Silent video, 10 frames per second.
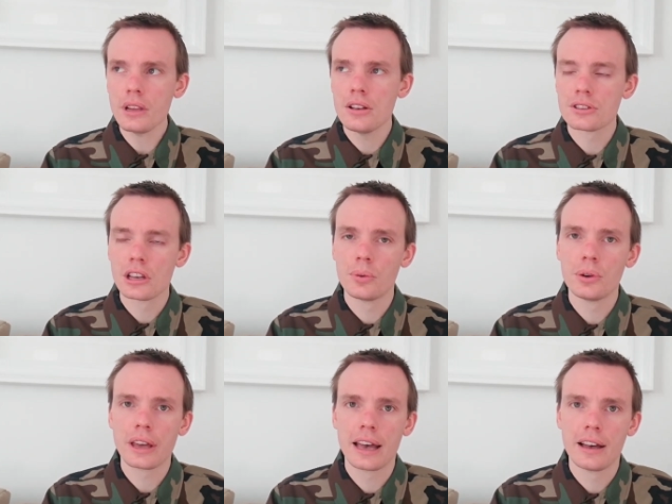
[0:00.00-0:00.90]
So we would
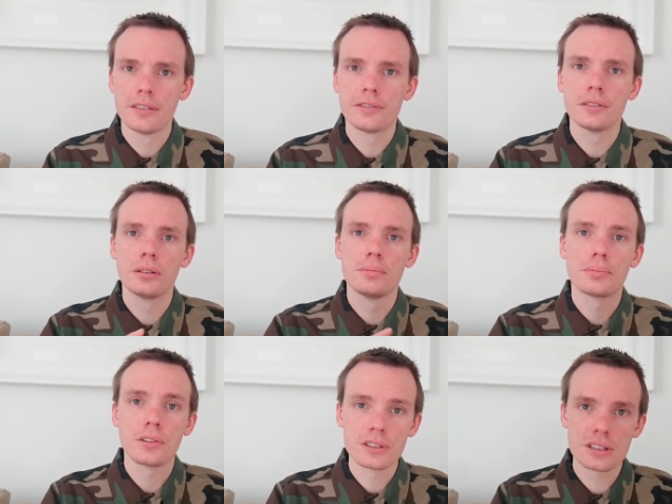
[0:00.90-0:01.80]
have
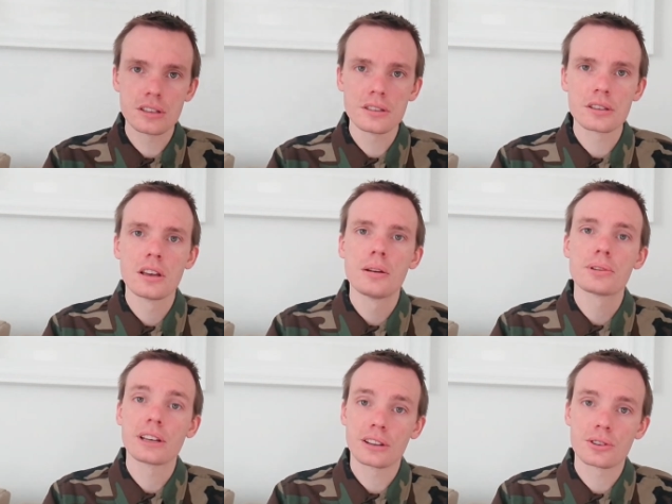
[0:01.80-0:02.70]
provinces,
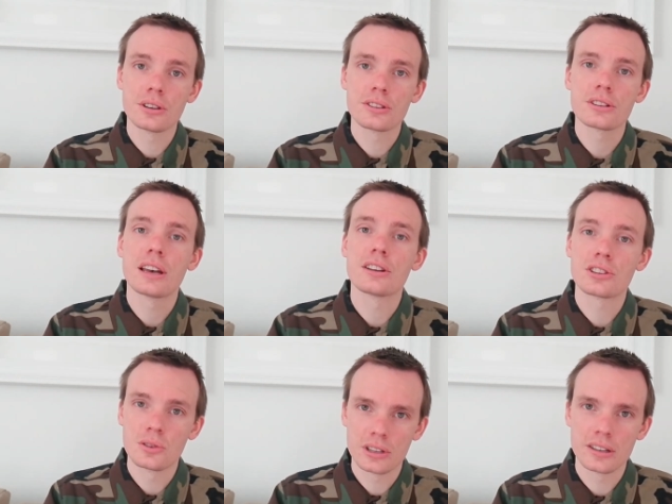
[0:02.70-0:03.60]
protectorates, and
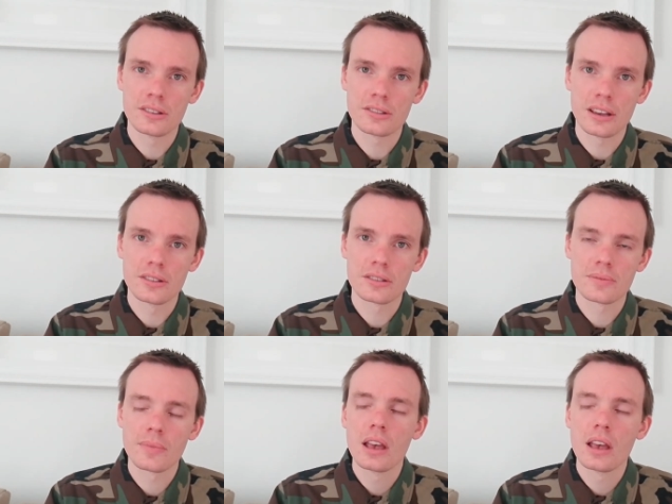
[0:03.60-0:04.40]
associated states.